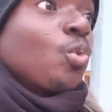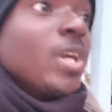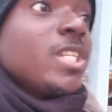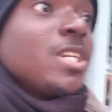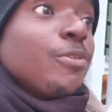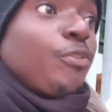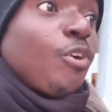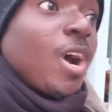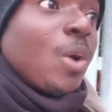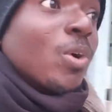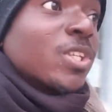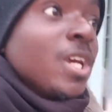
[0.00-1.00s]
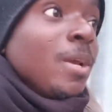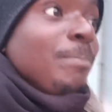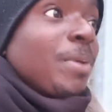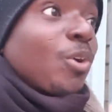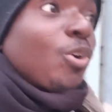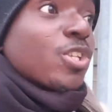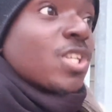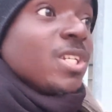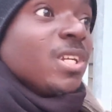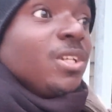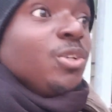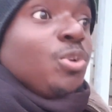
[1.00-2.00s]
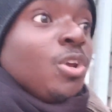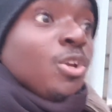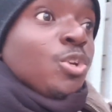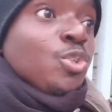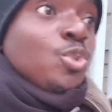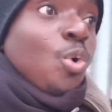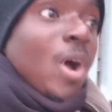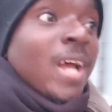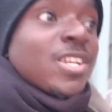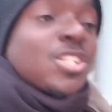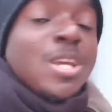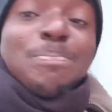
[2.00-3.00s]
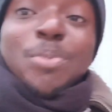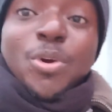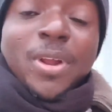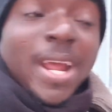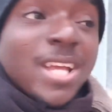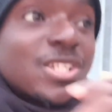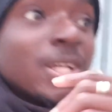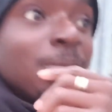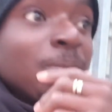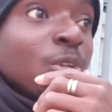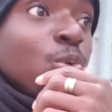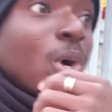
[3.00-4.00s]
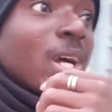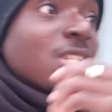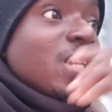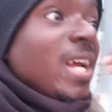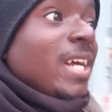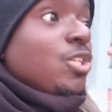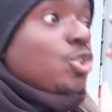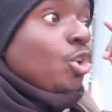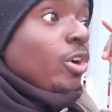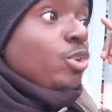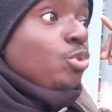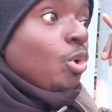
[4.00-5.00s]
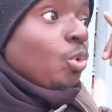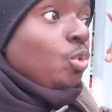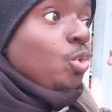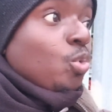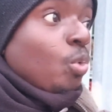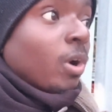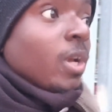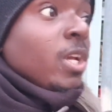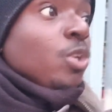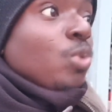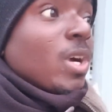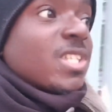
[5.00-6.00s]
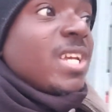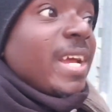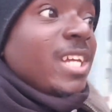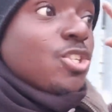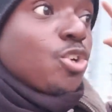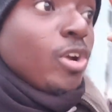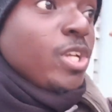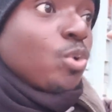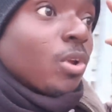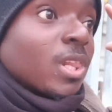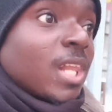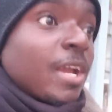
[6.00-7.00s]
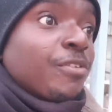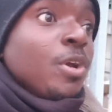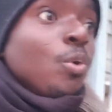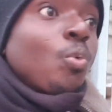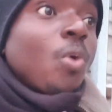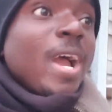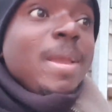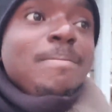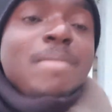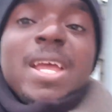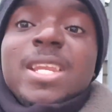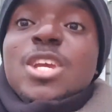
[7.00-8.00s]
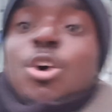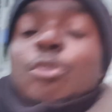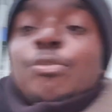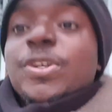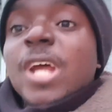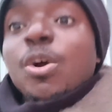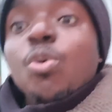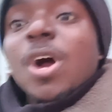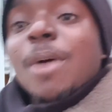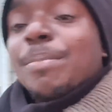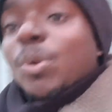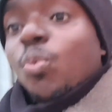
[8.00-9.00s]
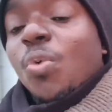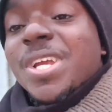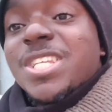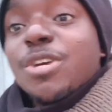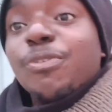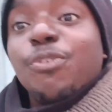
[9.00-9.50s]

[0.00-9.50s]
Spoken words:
24 hours, because you are still progressing, you are still enjoying your good work, you are still enjoying your life. Why many of them who have been waiting